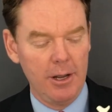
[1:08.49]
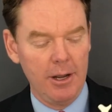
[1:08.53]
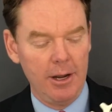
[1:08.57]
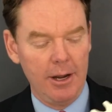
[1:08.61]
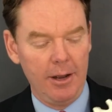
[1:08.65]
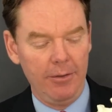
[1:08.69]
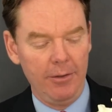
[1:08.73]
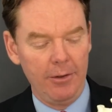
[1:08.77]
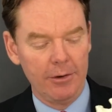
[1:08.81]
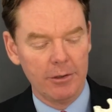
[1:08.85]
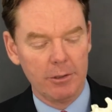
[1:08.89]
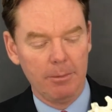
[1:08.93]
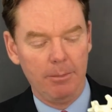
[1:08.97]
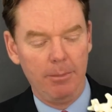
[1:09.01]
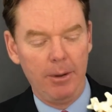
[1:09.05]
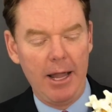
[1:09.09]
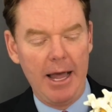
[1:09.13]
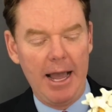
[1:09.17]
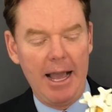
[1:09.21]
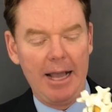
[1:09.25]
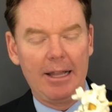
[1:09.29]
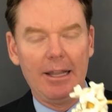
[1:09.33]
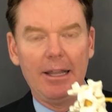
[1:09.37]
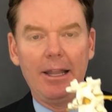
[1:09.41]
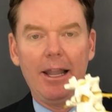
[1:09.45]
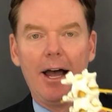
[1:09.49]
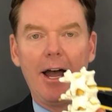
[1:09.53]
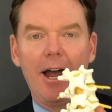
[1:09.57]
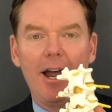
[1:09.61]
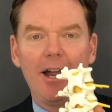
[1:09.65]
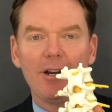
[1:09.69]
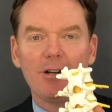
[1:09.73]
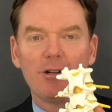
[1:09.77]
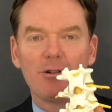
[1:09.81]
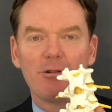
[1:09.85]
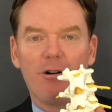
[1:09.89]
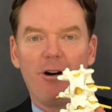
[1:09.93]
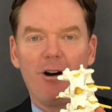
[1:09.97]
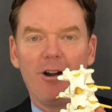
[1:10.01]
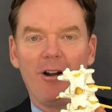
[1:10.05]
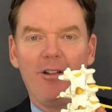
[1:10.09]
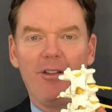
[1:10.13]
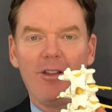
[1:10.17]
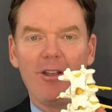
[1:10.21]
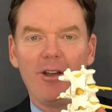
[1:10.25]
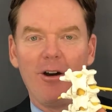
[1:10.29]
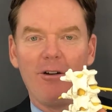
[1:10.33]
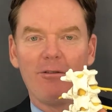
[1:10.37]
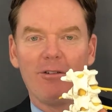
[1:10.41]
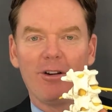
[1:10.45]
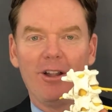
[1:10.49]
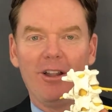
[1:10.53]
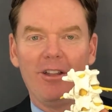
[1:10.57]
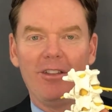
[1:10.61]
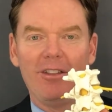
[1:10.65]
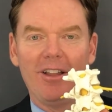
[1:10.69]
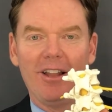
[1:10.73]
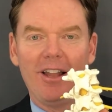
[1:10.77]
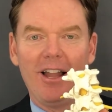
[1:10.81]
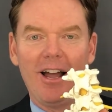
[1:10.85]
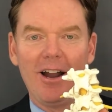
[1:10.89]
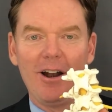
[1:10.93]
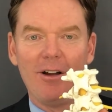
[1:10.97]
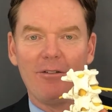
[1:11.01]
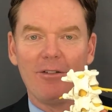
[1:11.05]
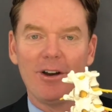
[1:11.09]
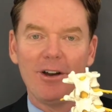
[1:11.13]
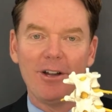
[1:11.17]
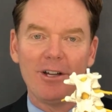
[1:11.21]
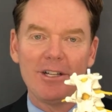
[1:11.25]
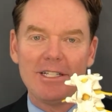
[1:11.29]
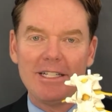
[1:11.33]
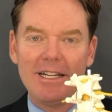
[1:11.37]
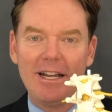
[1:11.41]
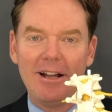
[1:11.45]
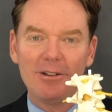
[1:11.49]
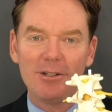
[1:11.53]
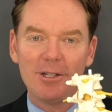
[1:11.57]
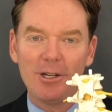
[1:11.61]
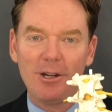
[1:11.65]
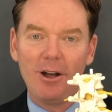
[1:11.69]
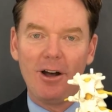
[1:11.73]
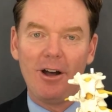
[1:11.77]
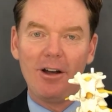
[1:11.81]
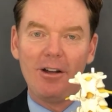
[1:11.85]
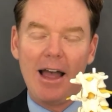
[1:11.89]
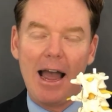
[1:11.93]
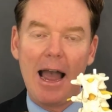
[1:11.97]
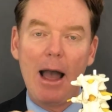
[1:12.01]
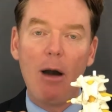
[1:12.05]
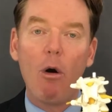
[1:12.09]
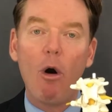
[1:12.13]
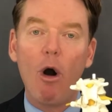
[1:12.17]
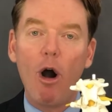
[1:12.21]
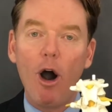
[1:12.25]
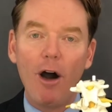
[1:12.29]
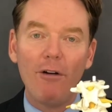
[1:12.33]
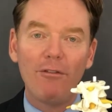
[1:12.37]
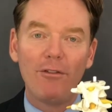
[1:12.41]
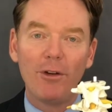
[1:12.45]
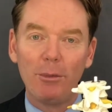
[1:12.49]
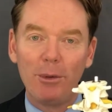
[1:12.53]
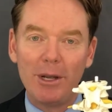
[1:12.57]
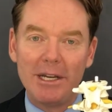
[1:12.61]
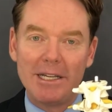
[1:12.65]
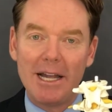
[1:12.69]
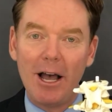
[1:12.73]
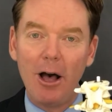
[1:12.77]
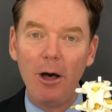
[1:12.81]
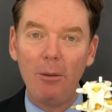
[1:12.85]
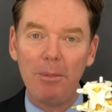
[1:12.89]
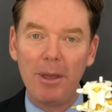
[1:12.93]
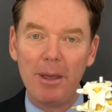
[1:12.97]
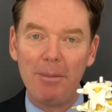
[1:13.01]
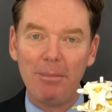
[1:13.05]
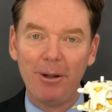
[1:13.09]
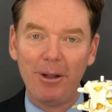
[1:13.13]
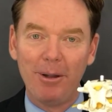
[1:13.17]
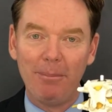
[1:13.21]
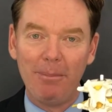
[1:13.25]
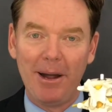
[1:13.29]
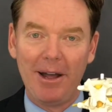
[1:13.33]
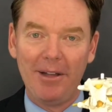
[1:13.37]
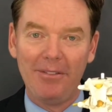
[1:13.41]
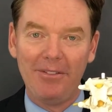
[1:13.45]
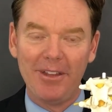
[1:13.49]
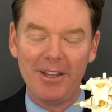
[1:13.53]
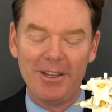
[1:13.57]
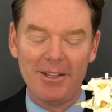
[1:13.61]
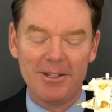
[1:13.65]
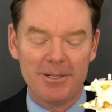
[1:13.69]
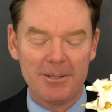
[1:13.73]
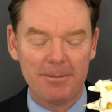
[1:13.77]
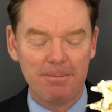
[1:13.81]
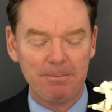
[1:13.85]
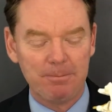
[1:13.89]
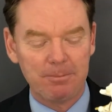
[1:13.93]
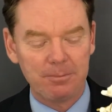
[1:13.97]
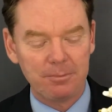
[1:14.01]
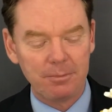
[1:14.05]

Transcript: And there's a black line drawn on the line over here. You can see how often we tell people about these.